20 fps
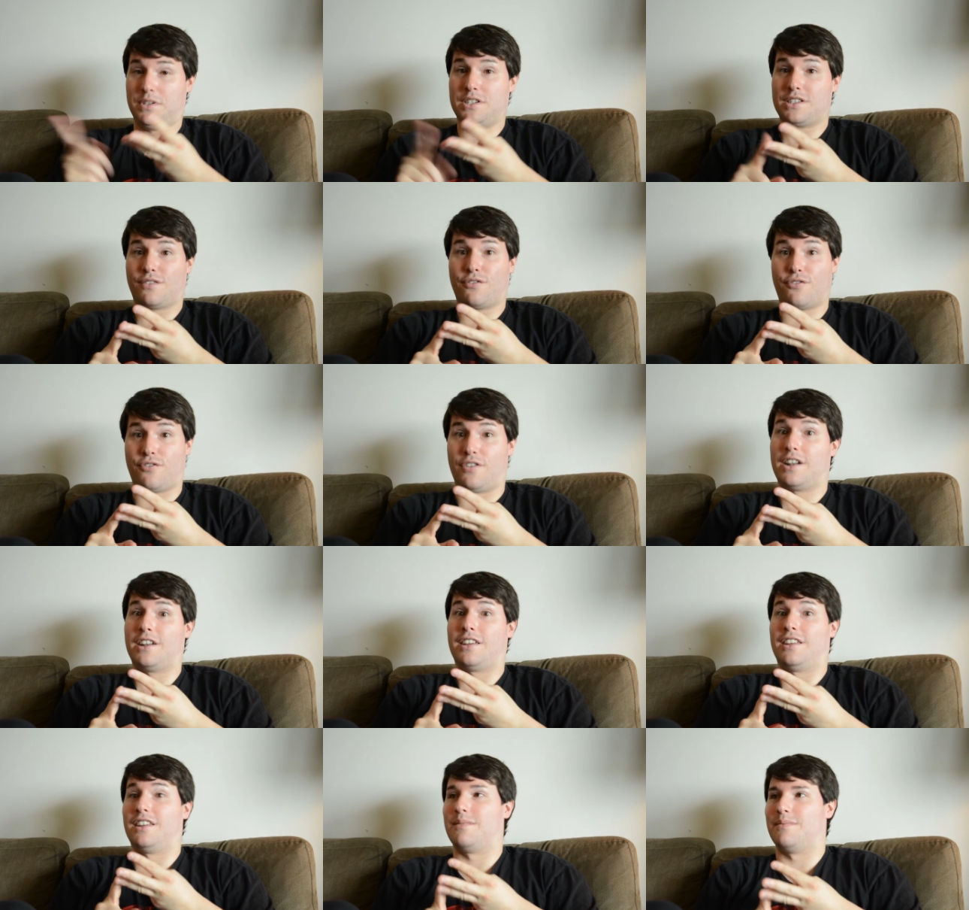
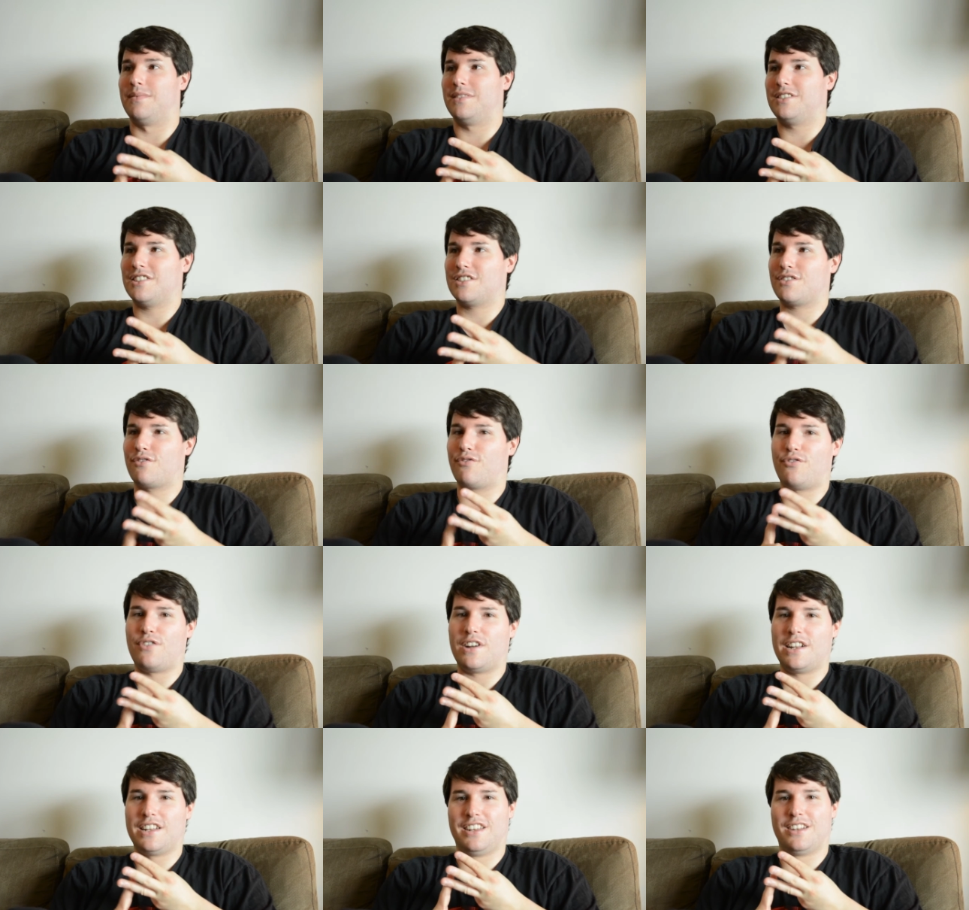funny to me. Just
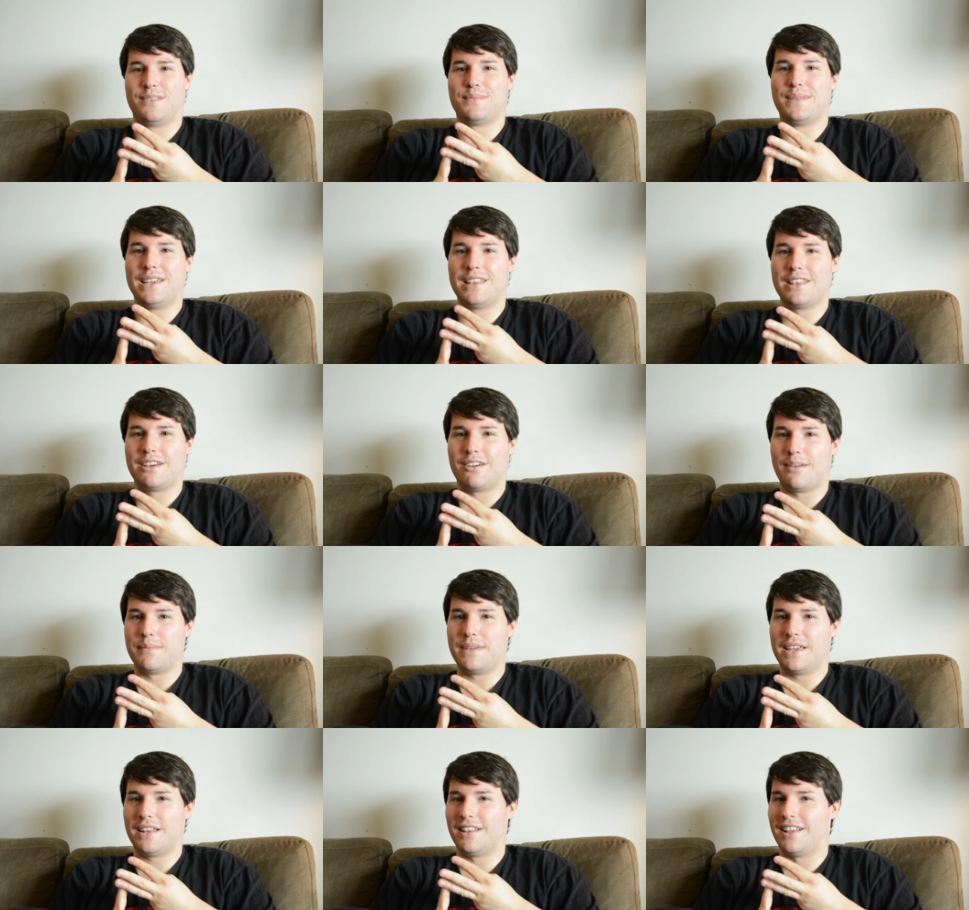funny to me, though.
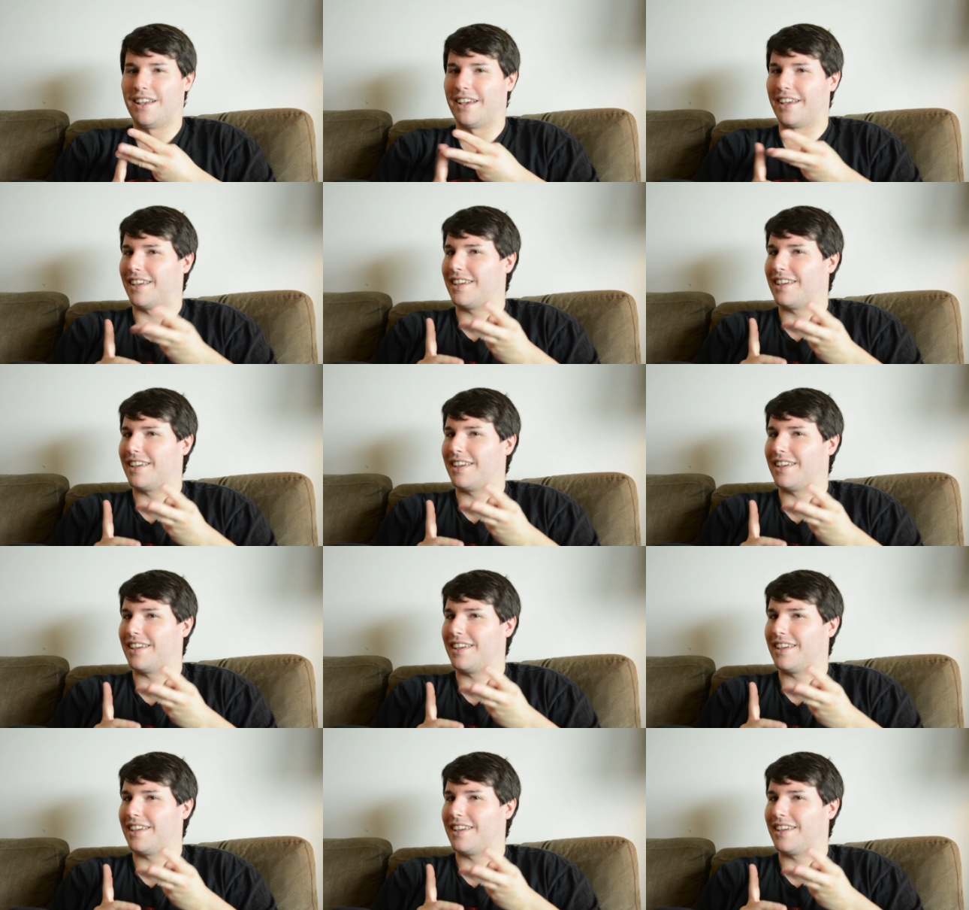I mean,